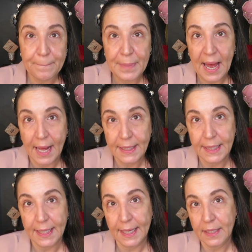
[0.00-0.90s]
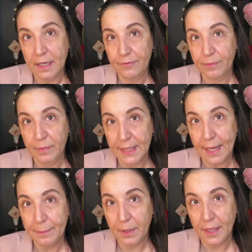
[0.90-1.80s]
palette I got from
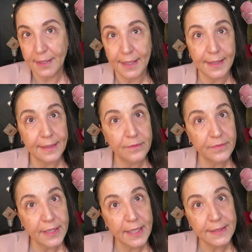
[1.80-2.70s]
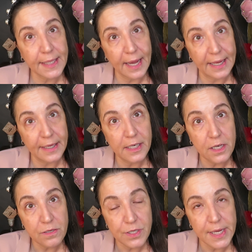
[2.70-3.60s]
Glambot that I didn't realize I hadn't
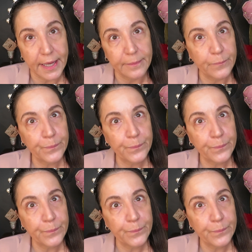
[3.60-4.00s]
used yet.